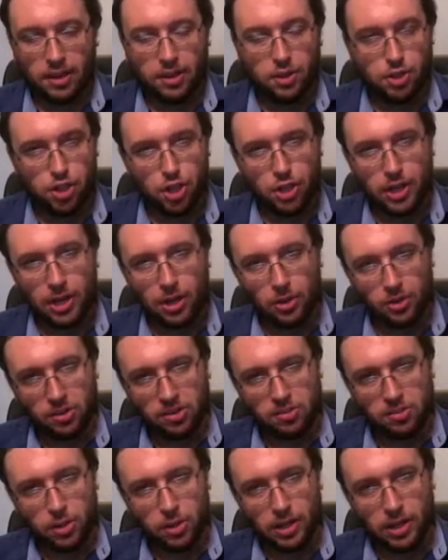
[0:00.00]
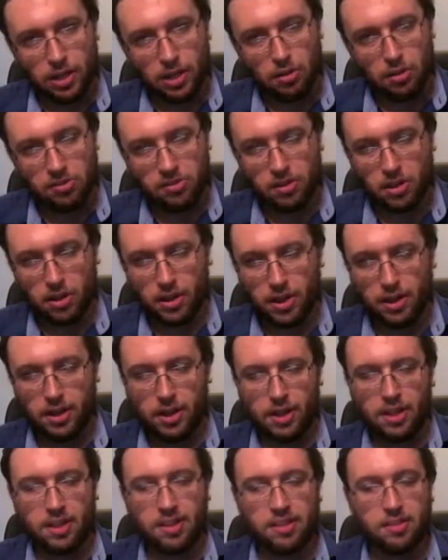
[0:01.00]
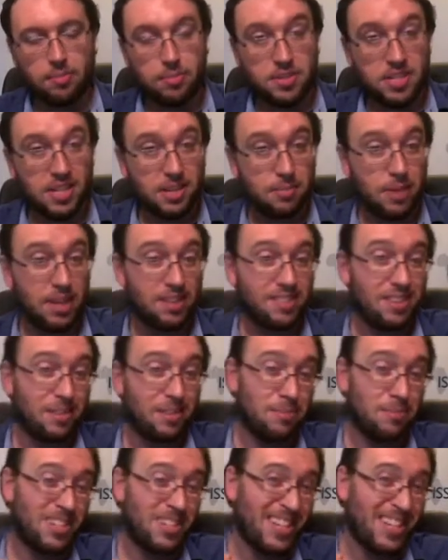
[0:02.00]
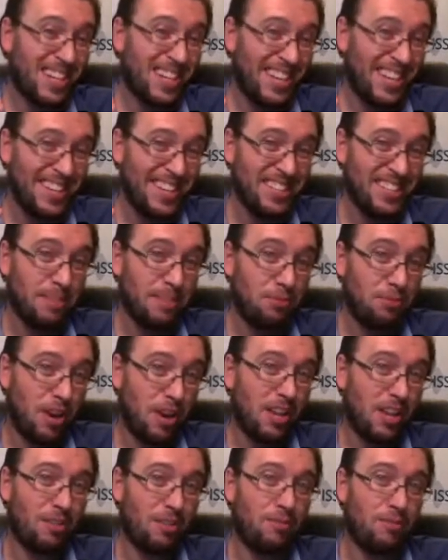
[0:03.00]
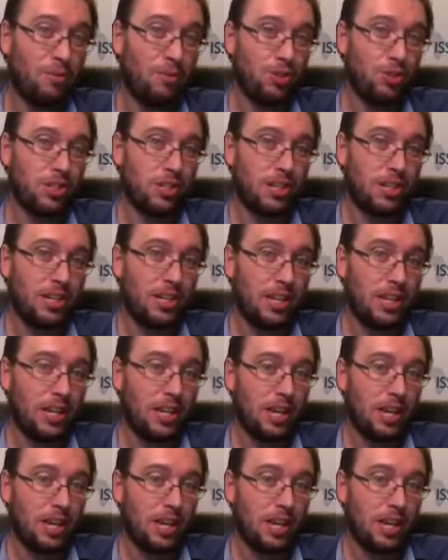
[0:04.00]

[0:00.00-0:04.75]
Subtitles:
the journey along the Somali coastline makes it a particularly easy prey, unfortunately.